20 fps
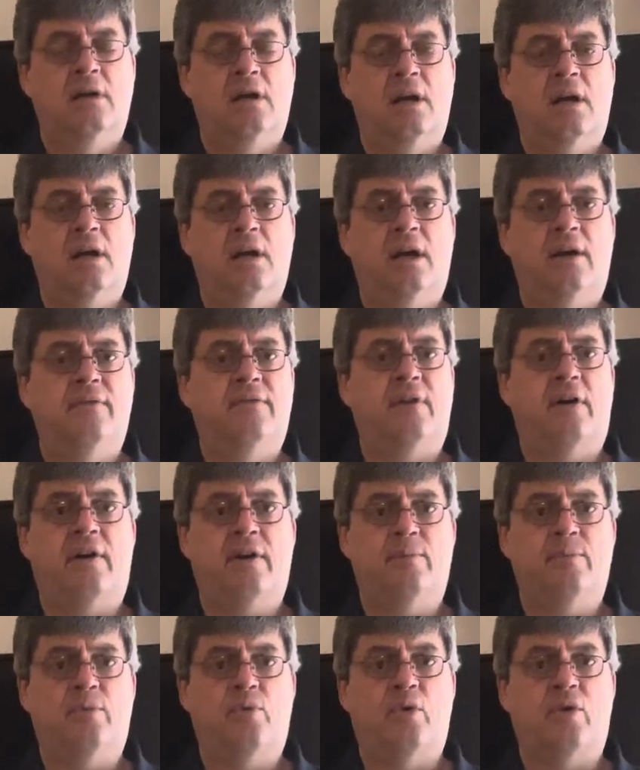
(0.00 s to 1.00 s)
very
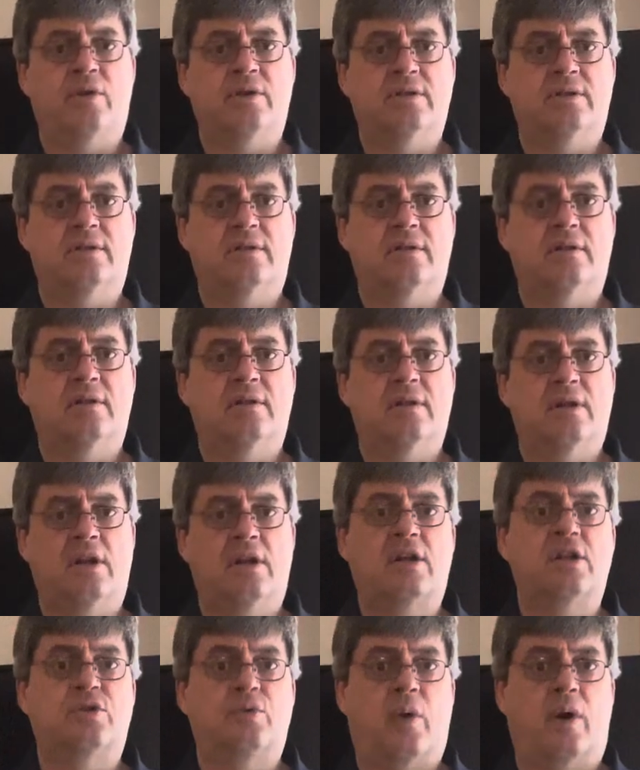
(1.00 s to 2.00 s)
important,
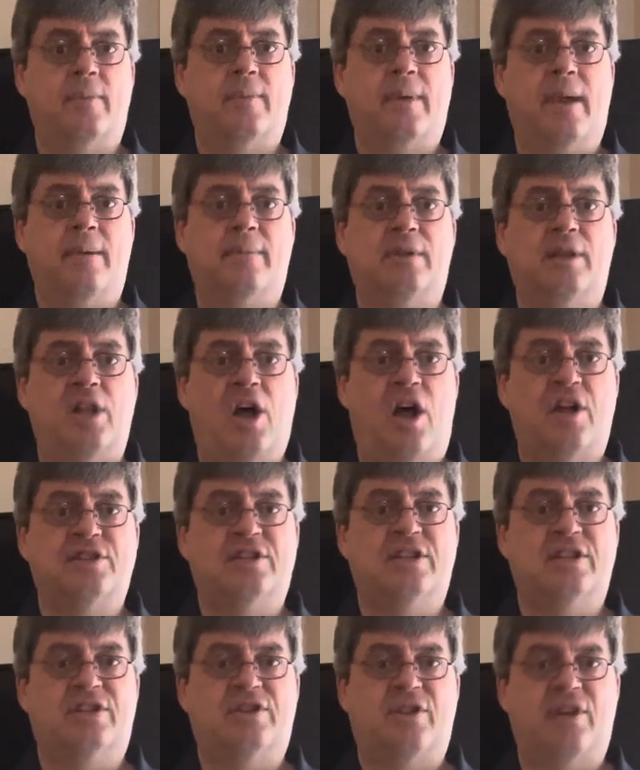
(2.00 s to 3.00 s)
because you want to be able to
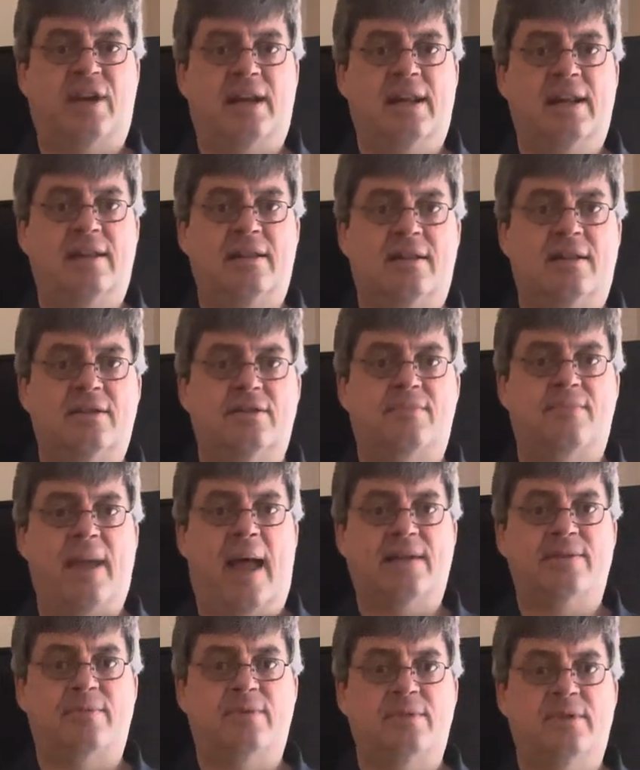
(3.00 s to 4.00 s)
launch it so you can hit it this
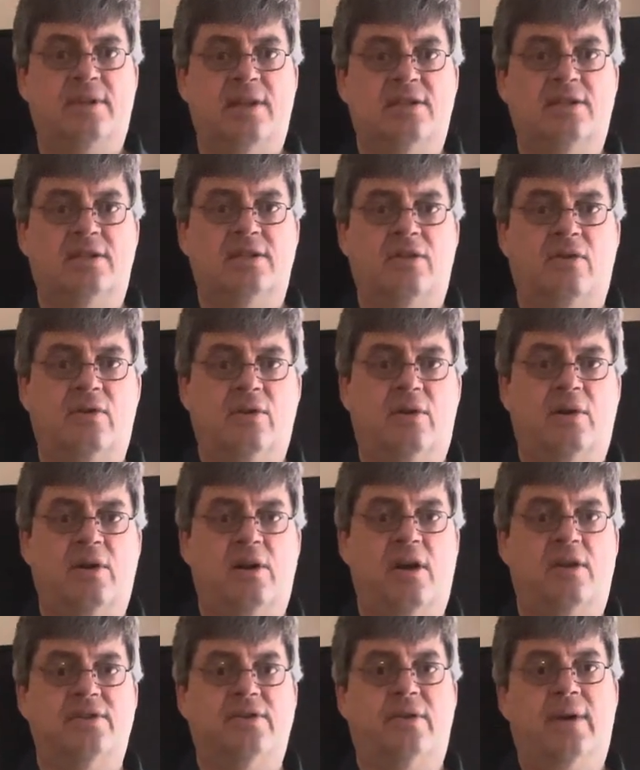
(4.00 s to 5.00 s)
maximum distance, so you can
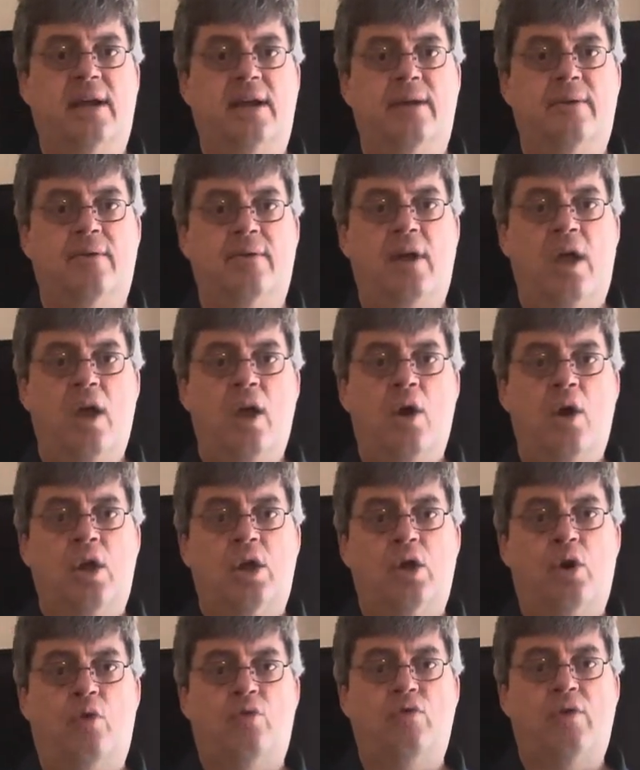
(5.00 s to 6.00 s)
also hit it,
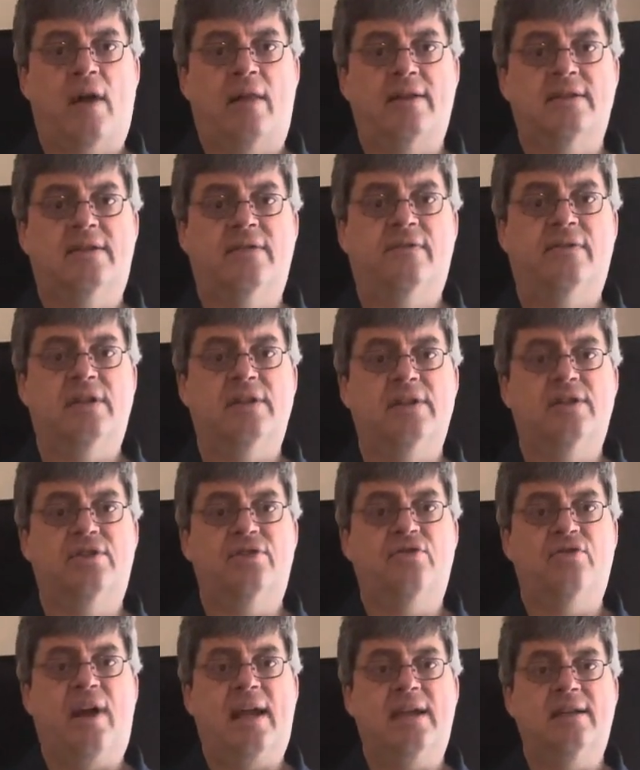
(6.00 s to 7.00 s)
relatively
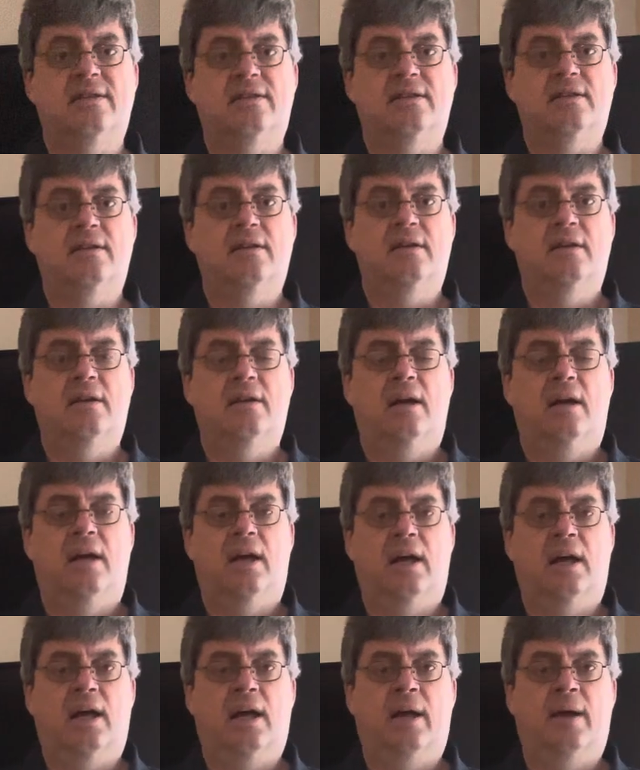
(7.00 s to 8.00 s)
straight.
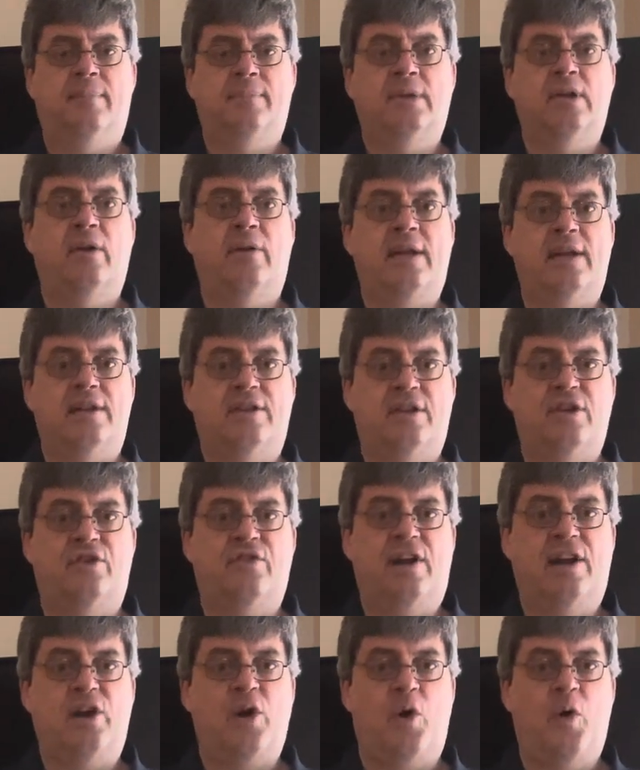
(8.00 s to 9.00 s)
Hit the
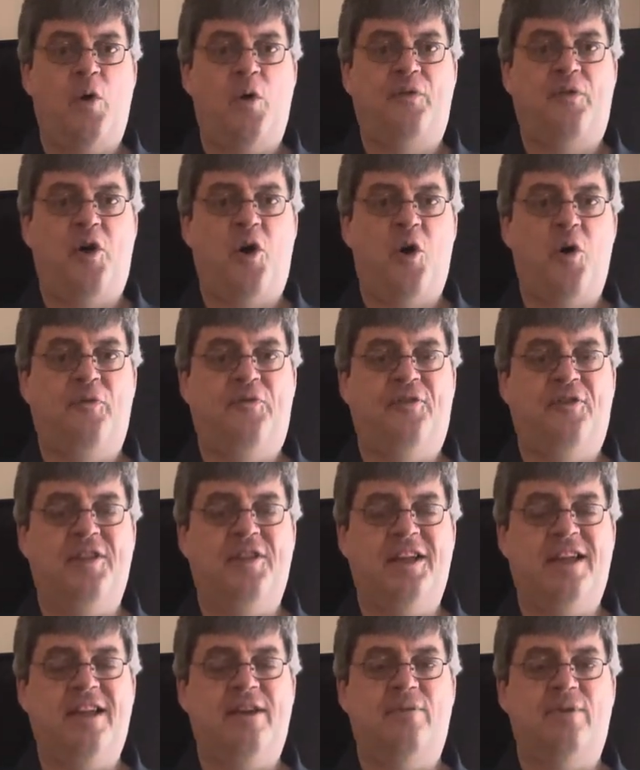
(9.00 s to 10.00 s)
green
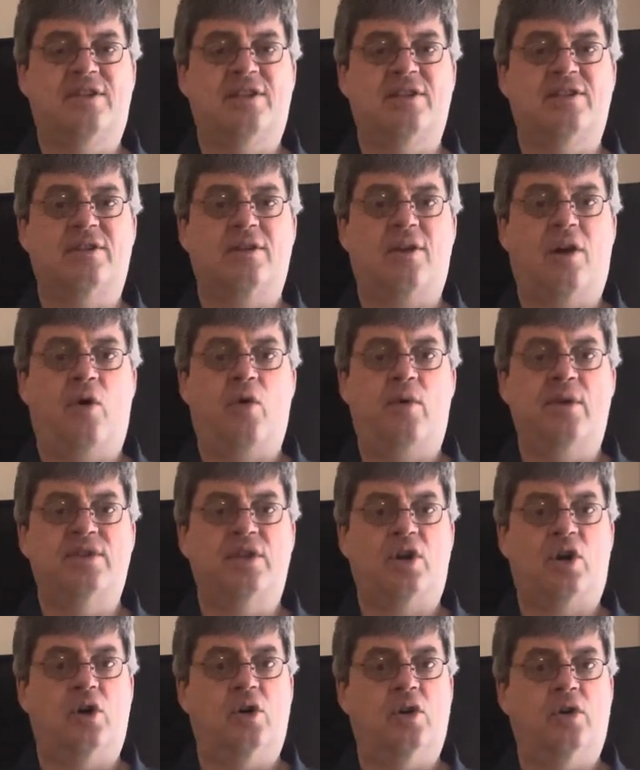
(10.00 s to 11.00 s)
hopefully, which is always the
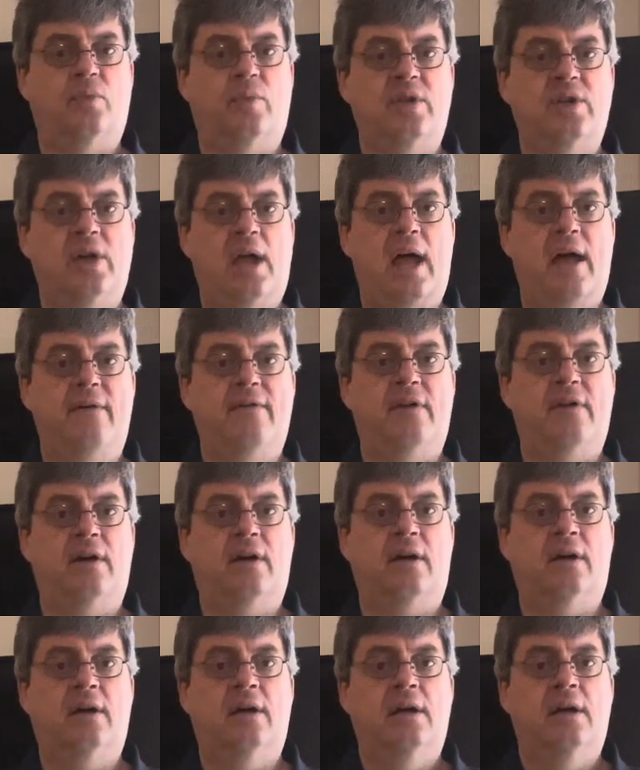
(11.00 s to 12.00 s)
goal when you
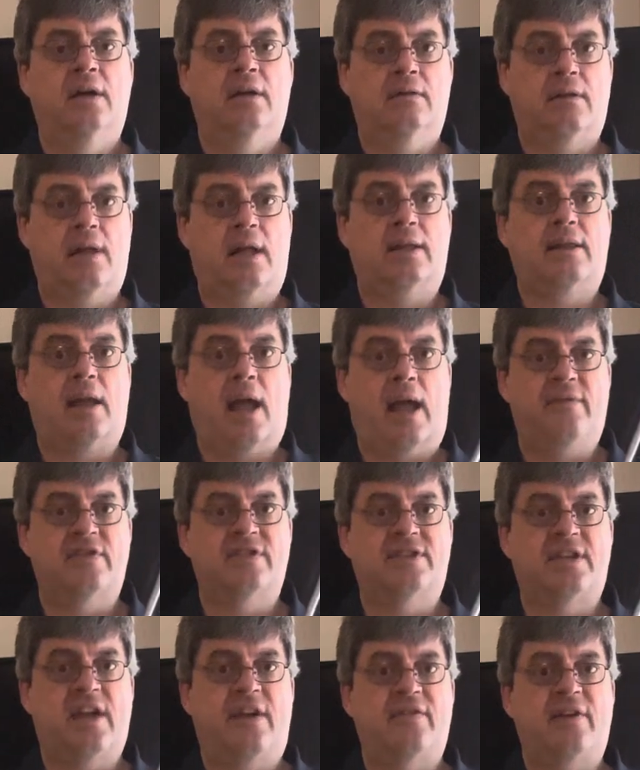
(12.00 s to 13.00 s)
have like I have a
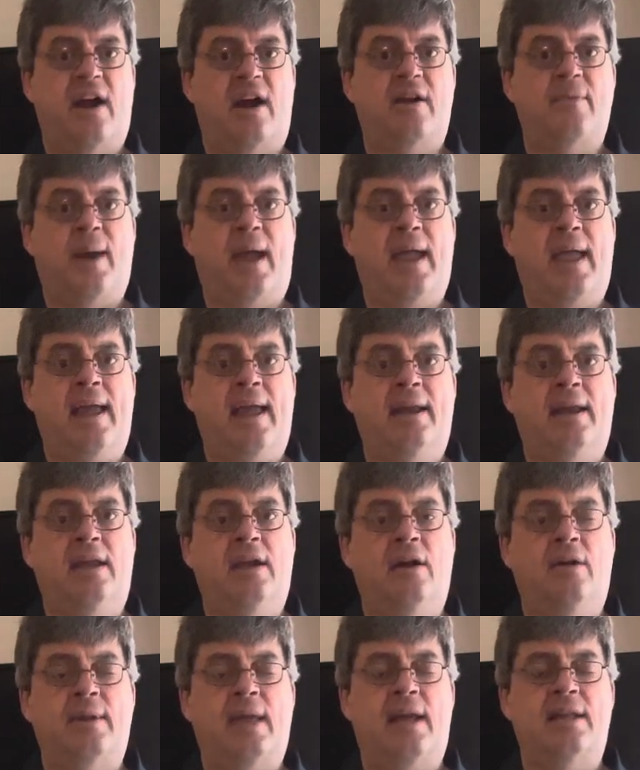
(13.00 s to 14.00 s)
7-iron in my hand
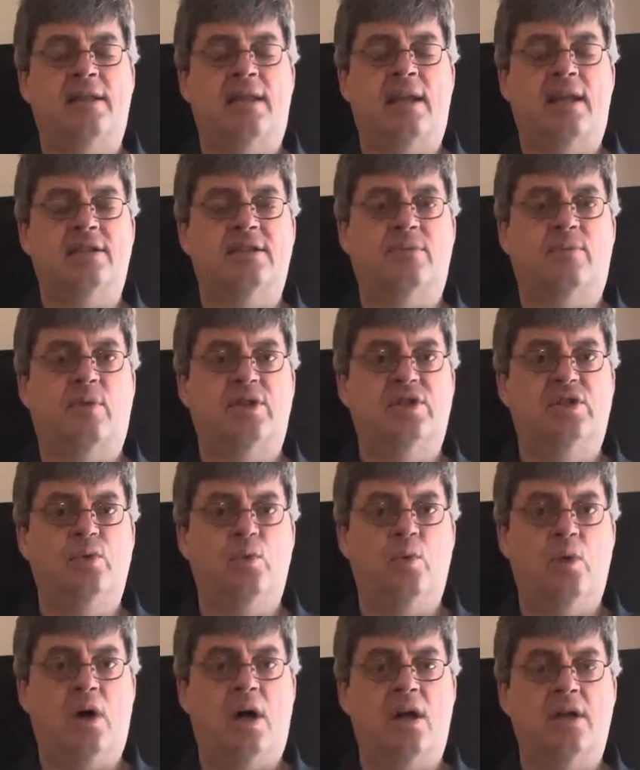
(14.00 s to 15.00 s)
here, and that's what you
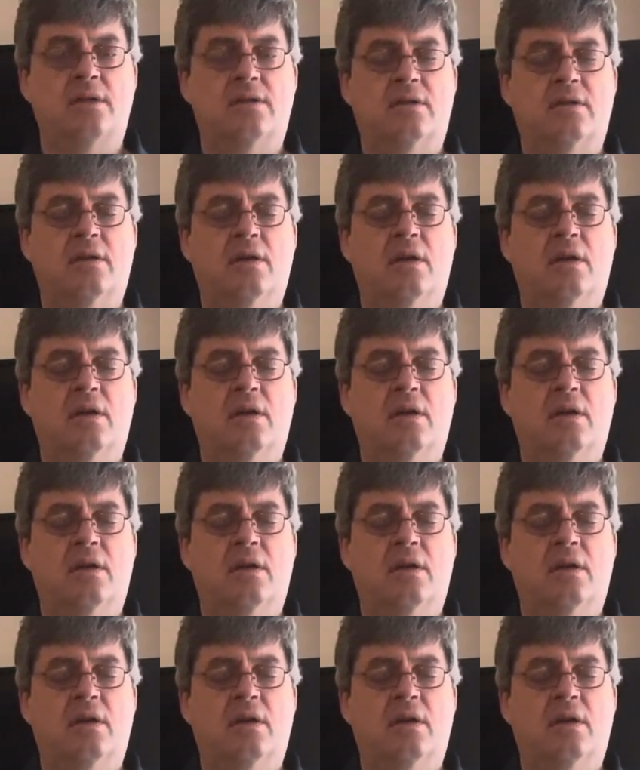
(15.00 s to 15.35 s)
want.